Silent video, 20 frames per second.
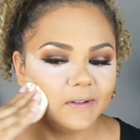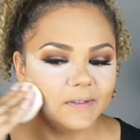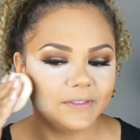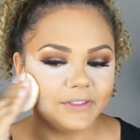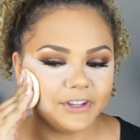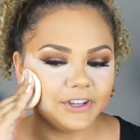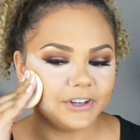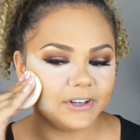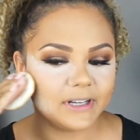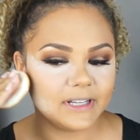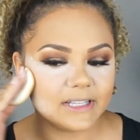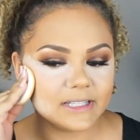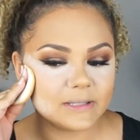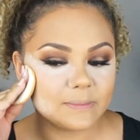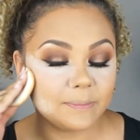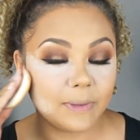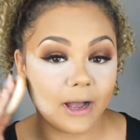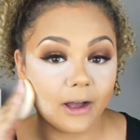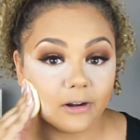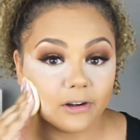There is
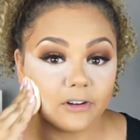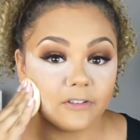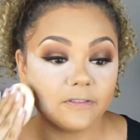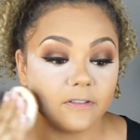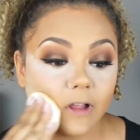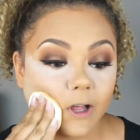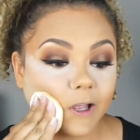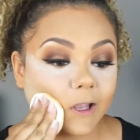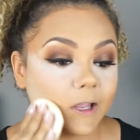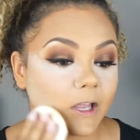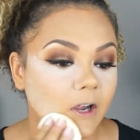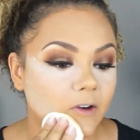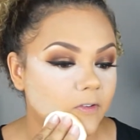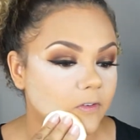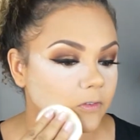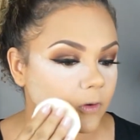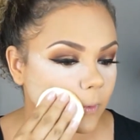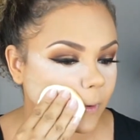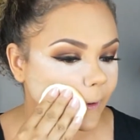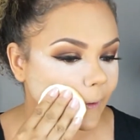powder flying
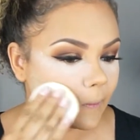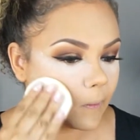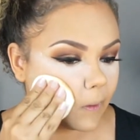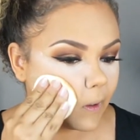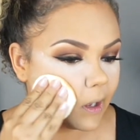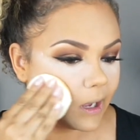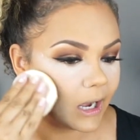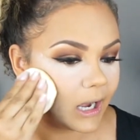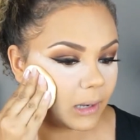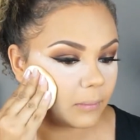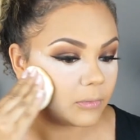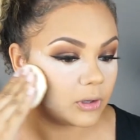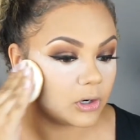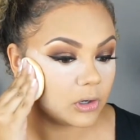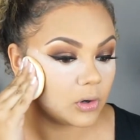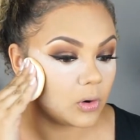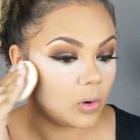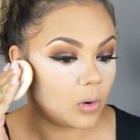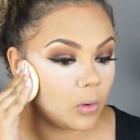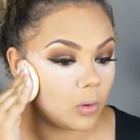everywhere. I'm
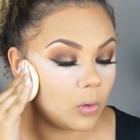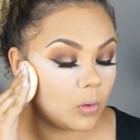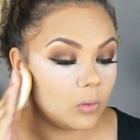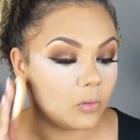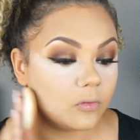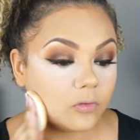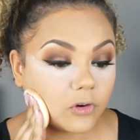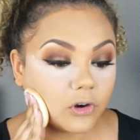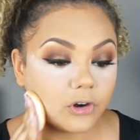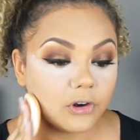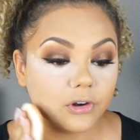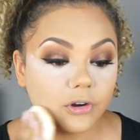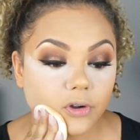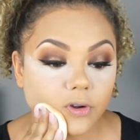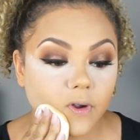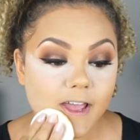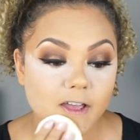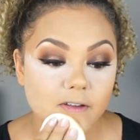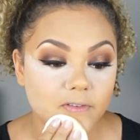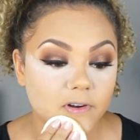gonna go
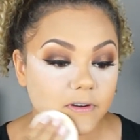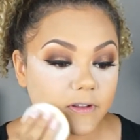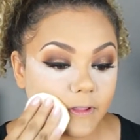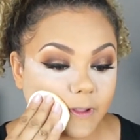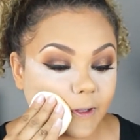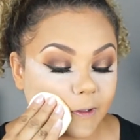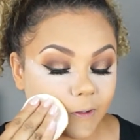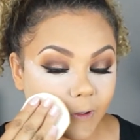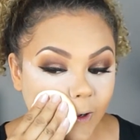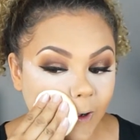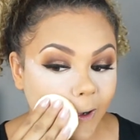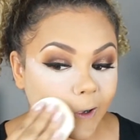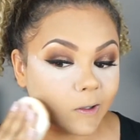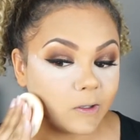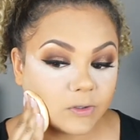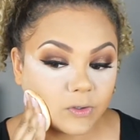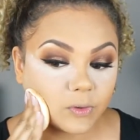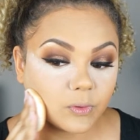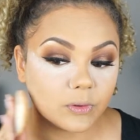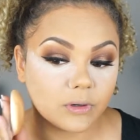over everything, the
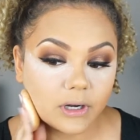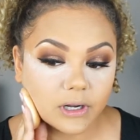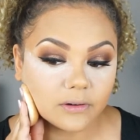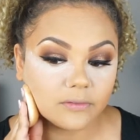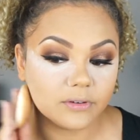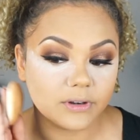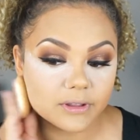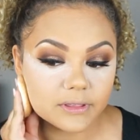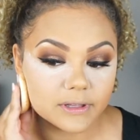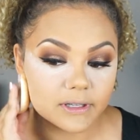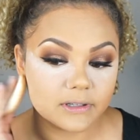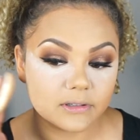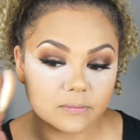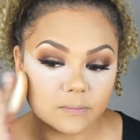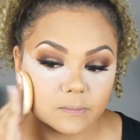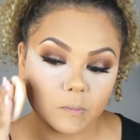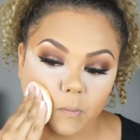contour, everything.